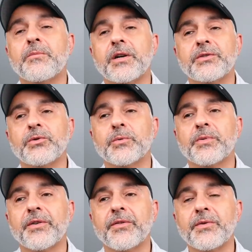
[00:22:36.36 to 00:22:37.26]
part two or
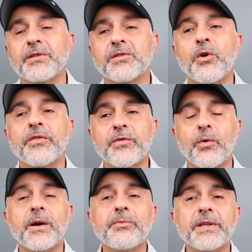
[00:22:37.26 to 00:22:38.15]
part three. So if you
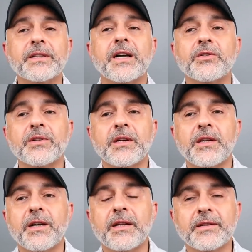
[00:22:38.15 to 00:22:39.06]
are putting down
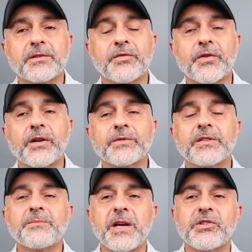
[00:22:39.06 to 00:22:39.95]
a list of
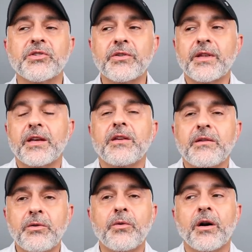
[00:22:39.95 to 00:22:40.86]
fragrances, make sure that
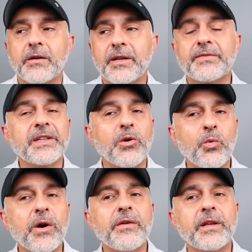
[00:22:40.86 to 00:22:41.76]
you are definitely
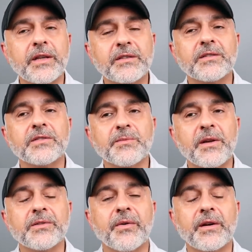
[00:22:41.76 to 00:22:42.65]
aware that they still
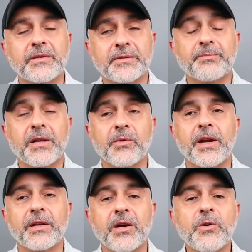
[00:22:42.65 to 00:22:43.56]
smell, smell
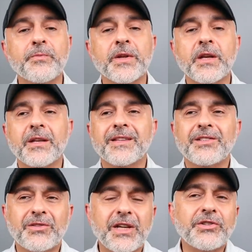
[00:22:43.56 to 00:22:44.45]
great, you know?
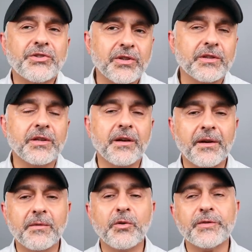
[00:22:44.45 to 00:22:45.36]
They, they should.
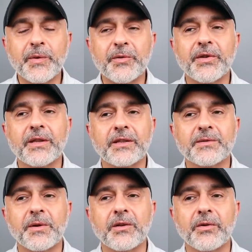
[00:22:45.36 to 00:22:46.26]
Uh, most people think they
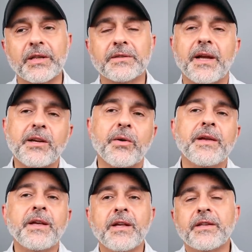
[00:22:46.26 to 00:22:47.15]
smell great.
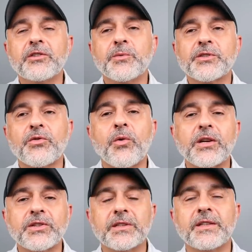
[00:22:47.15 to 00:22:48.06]
Anyway, thanks so much for
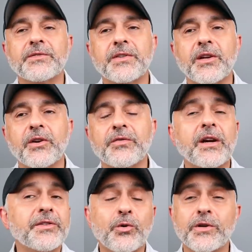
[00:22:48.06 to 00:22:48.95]
watching today's video. If you
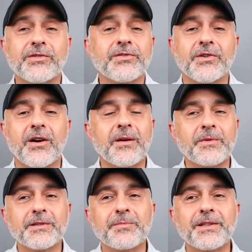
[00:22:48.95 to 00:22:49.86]
have any questions or
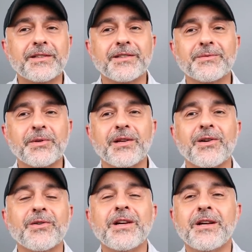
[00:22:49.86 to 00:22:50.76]
comments, please list
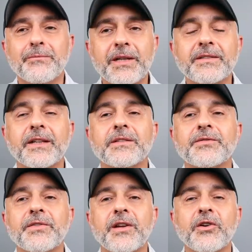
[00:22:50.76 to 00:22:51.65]
below. Please like
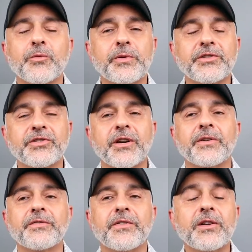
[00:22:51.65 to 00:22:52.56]
this video, please
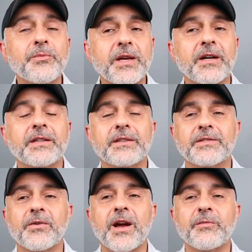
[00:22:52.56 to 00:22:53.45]
share it, follow me on
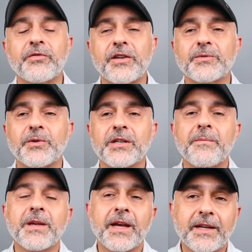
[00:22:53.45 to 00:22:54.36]
Instagram and Facebook,
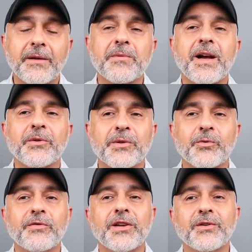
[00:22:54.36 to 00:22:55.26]
and I'll be back with
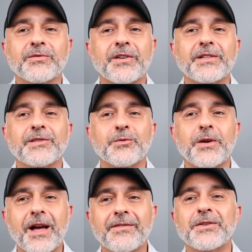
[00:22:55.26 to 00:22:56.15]
more videos very
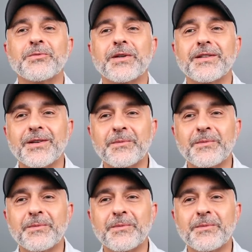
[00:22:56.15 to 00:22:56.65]
soon. Have a good one.